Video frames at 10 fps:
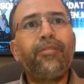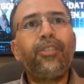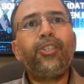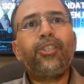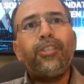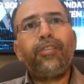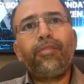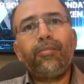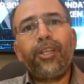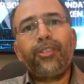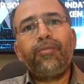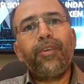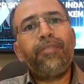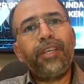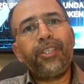digital information were
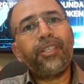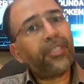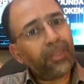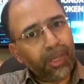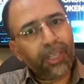facing similar